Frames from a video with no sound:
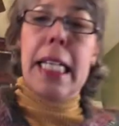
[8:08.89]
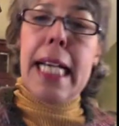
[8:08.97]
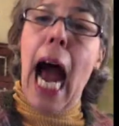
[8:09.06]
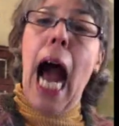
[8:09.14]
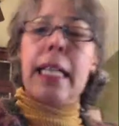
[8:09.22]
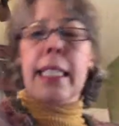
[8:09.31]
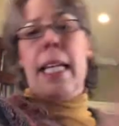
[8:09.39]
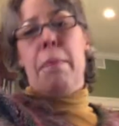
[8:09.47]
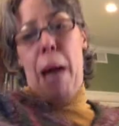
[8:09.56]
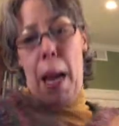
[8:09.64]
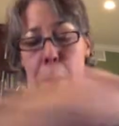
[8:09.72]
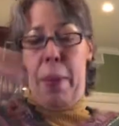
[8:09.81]
knocking
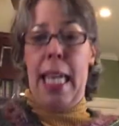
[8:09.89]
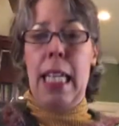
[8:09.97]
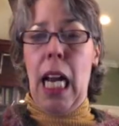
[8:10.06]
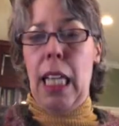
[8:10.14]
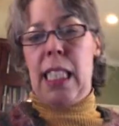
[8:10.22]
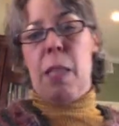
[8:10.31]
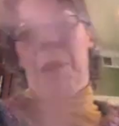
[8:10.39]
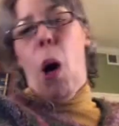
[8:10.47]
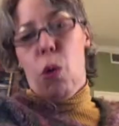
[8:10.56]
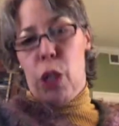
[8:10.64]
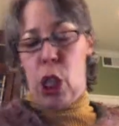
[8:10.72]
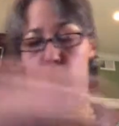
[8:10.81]
my peanuts
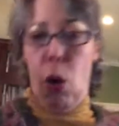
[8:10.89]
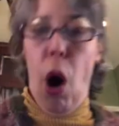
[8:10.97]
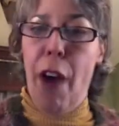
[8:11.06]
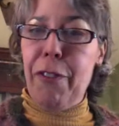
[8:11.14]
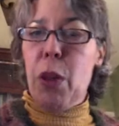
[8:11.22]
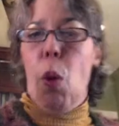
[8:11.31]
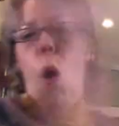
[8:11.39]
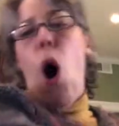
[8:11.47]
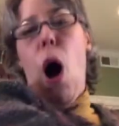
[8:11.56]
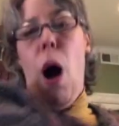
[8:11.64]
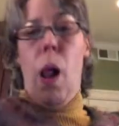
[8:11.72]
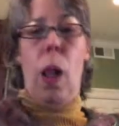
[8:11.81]
poster off the
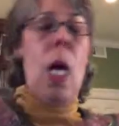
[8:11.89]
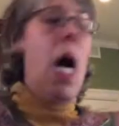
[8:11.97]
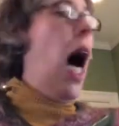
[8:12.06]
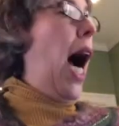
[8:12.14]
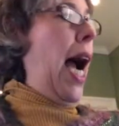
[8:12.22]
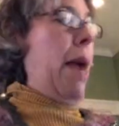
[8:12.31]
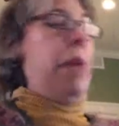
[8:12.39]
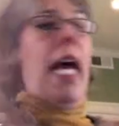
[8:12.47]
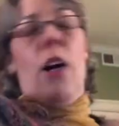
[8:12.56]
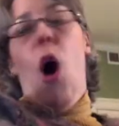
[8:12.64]
wall. I'm like